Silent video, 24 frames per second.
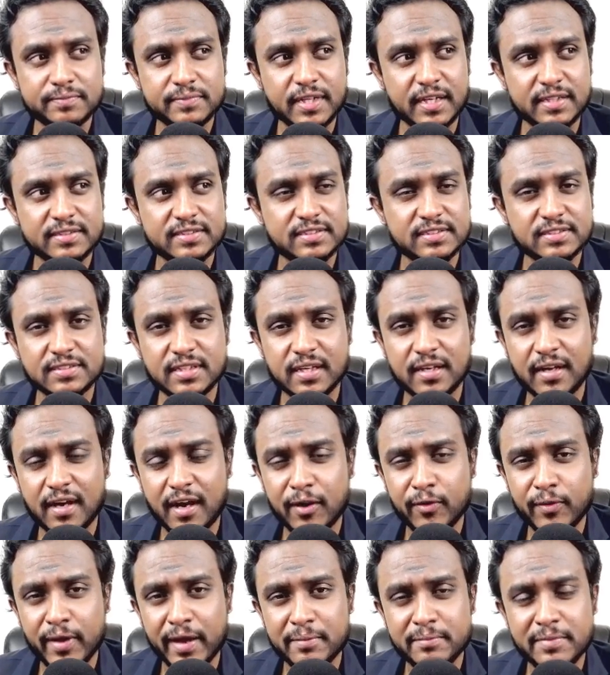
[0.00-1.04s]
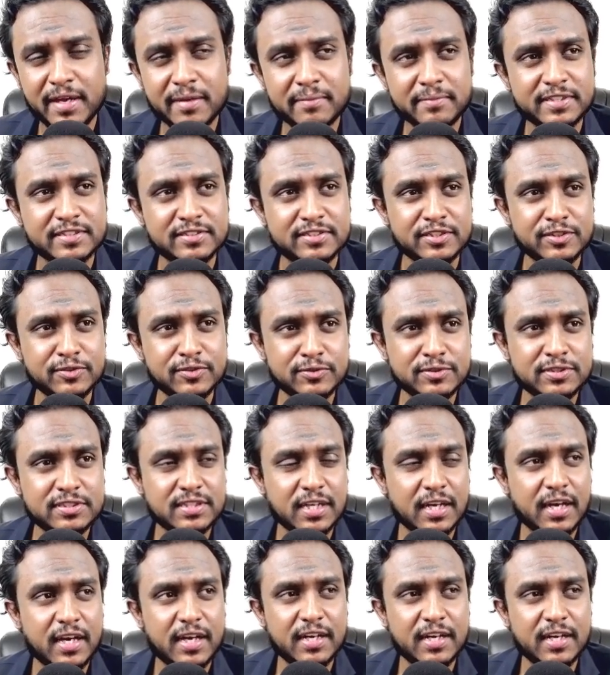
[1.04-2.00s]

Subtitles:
That's how ABM is used.